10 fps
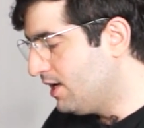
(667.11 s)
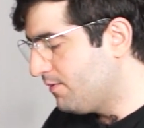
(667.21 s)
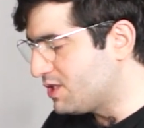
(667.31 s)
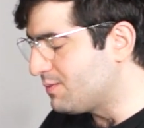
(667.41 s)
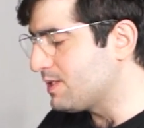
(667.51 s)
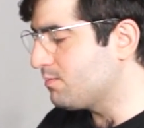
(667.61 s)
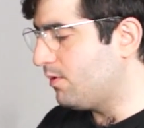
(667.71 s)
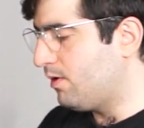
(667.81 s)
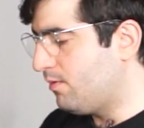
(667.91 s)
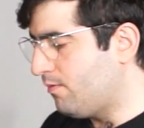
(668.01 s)
which was
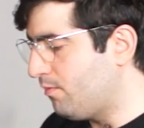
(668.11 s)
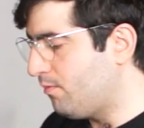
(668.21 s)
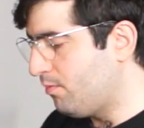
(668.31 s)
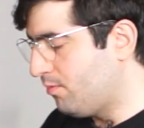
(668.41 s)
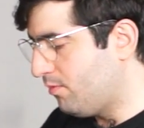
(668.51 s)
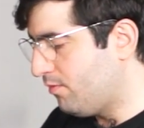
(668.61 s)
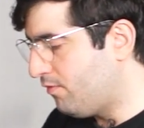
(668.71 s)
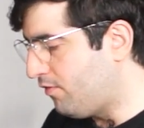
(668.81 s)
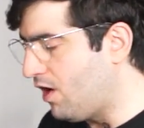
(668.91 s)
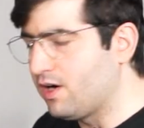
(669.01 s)

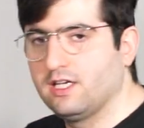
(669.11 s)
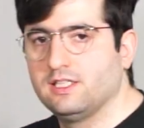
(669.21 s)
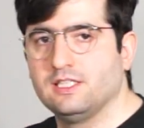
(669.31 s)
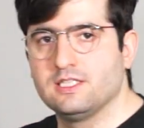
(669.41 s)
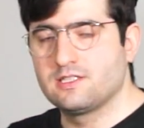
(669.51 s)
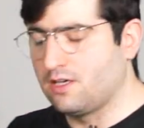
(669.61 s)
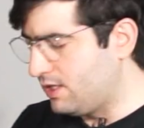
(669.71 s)
far ahead in its time.